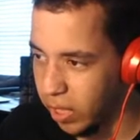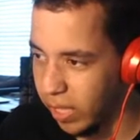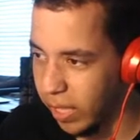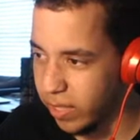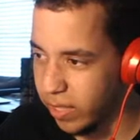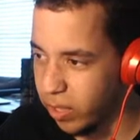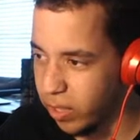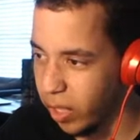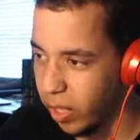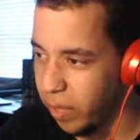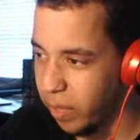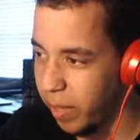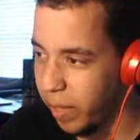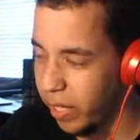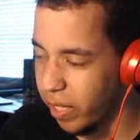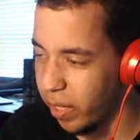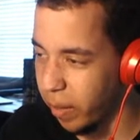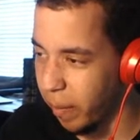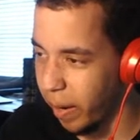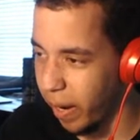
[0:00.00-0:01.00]
Let's learn
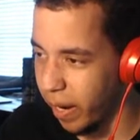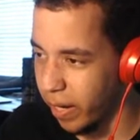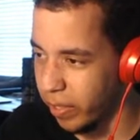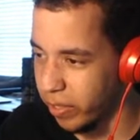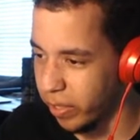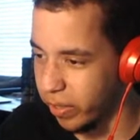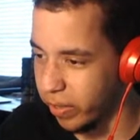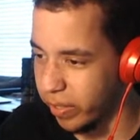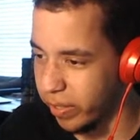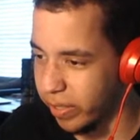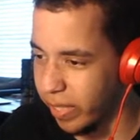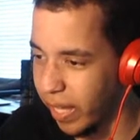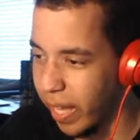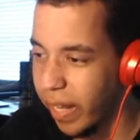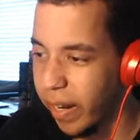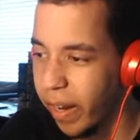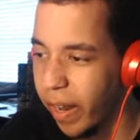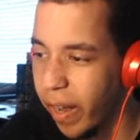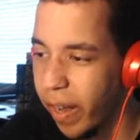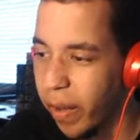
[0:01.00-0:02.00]
Meteor Mash
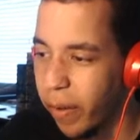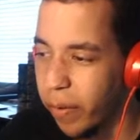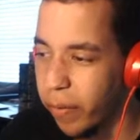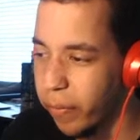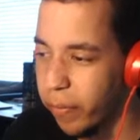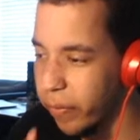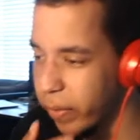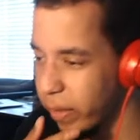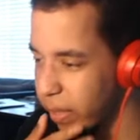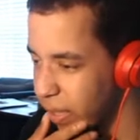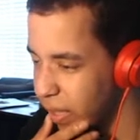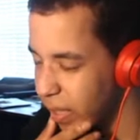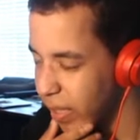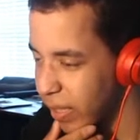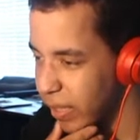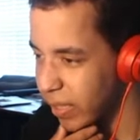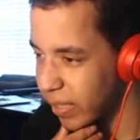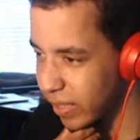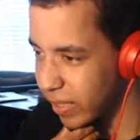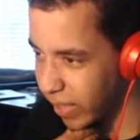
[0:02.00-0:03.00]
instead of
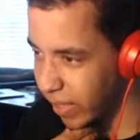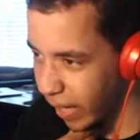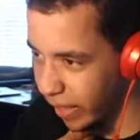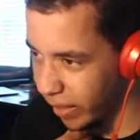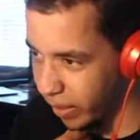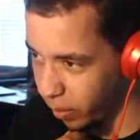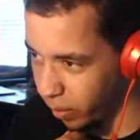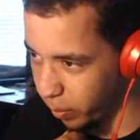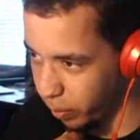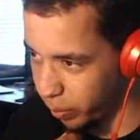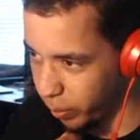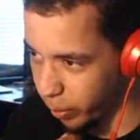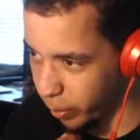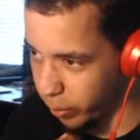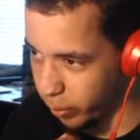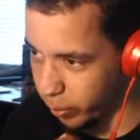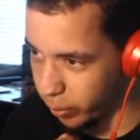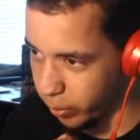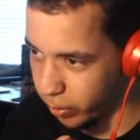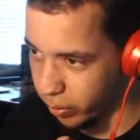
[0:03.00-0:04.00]
Psycho Boost.